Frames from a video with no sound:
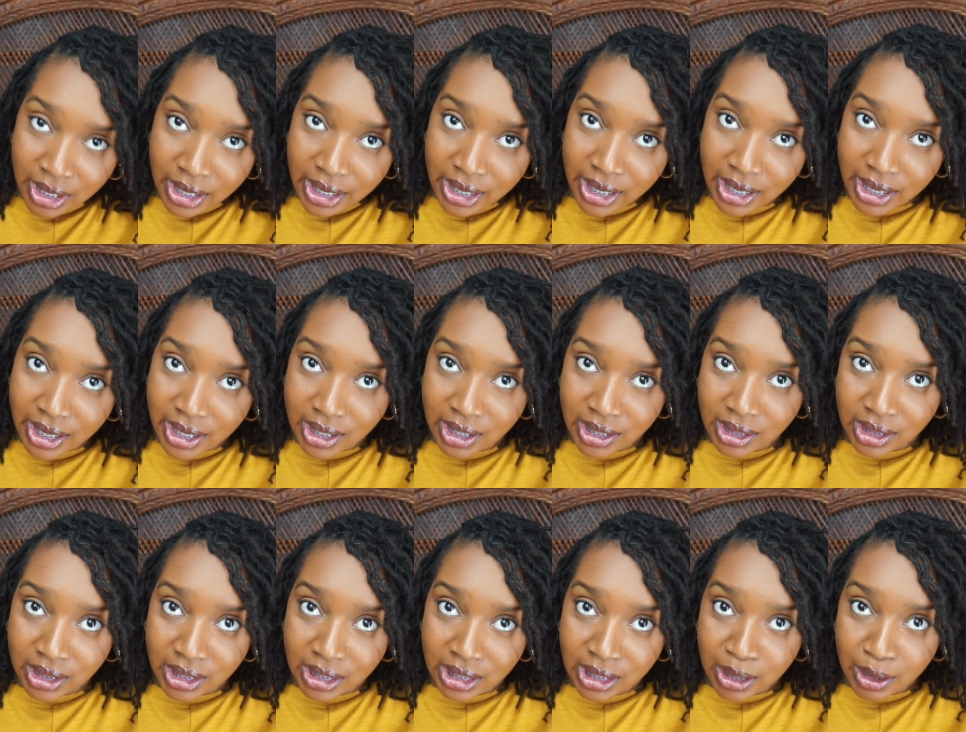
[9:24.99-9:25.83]

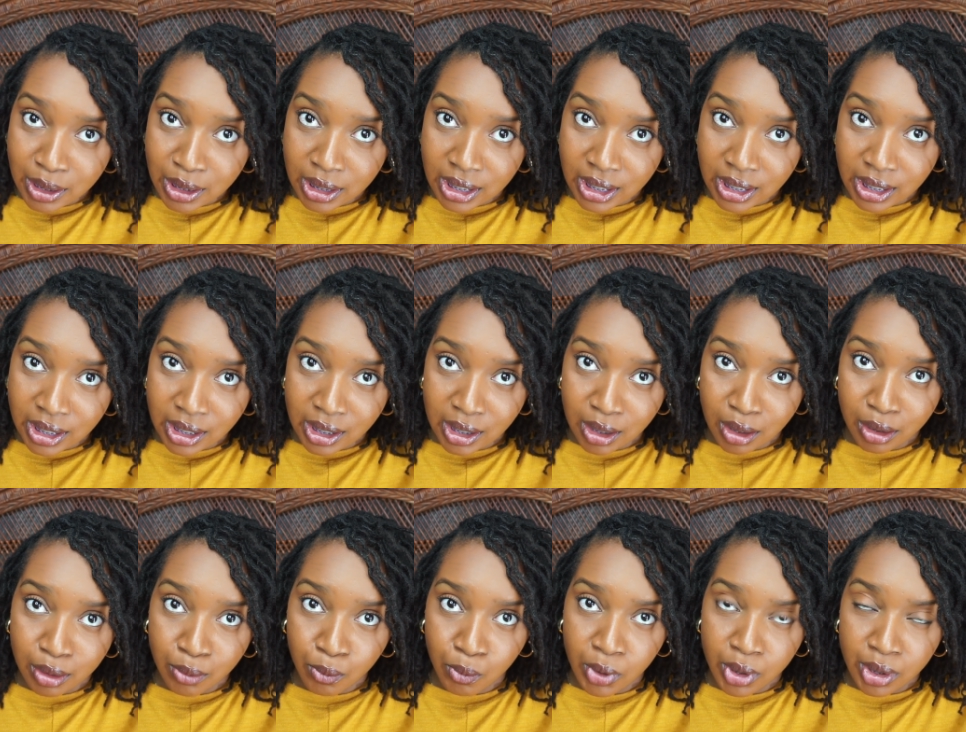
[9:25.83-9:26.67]
and these
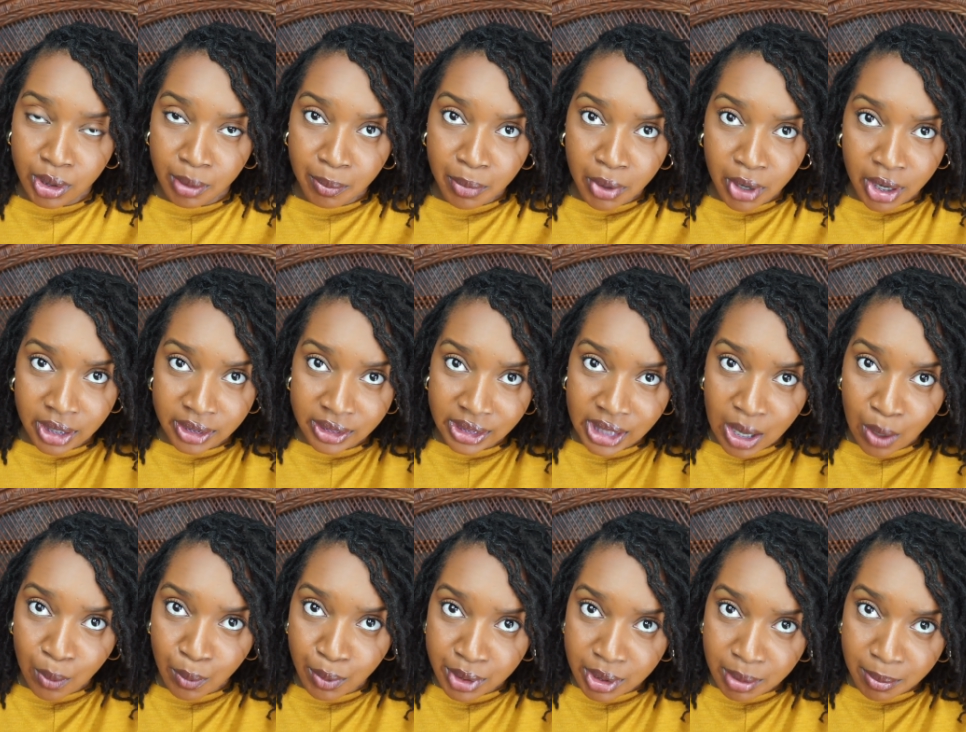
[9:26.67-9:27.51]
ends were the part
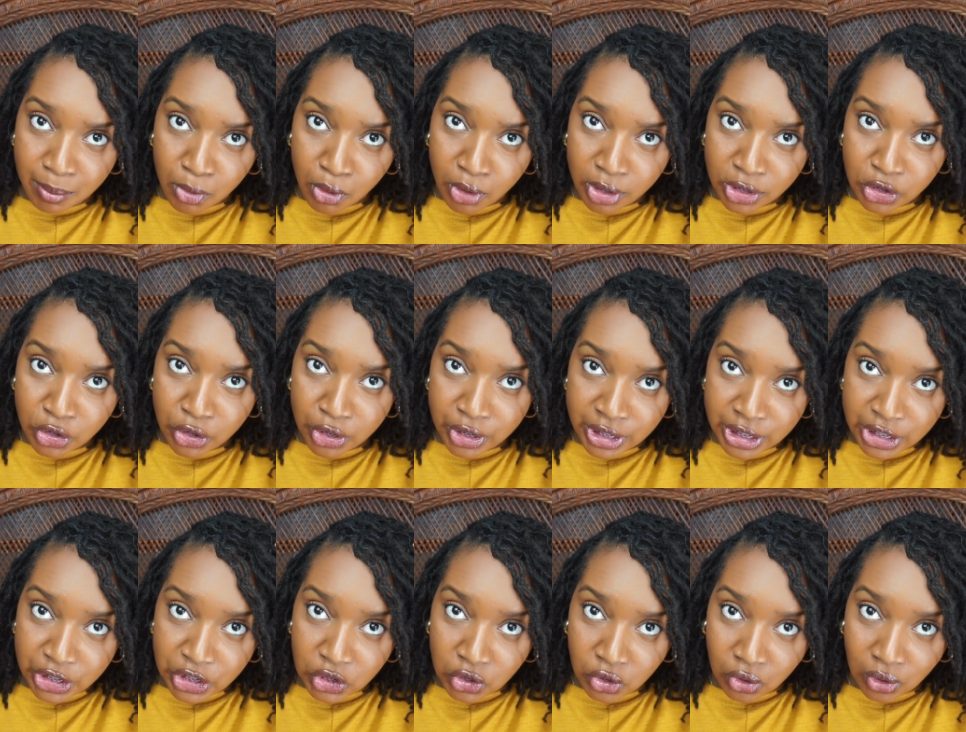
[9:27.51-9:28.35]
that was a more
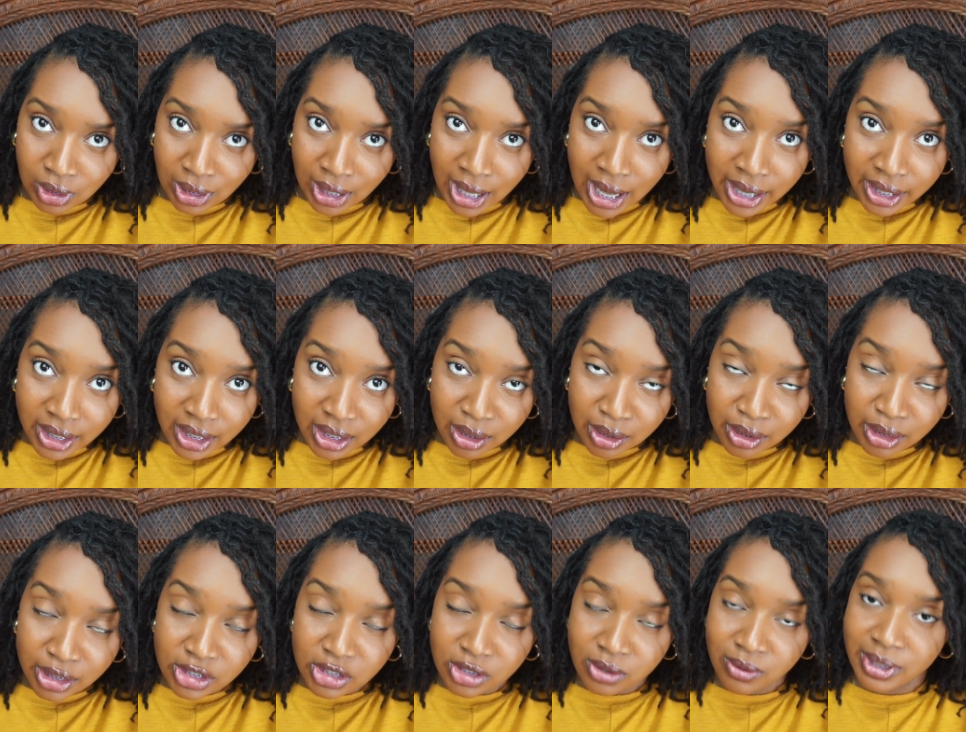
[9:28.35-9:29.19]
traditional locking
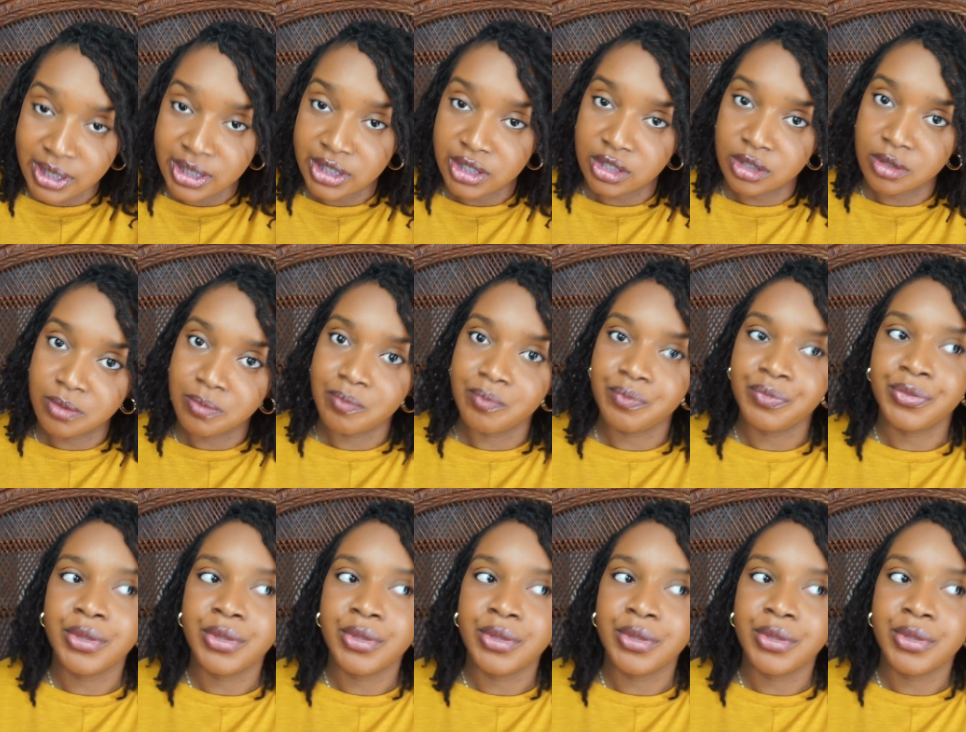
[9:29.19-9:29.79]
situation,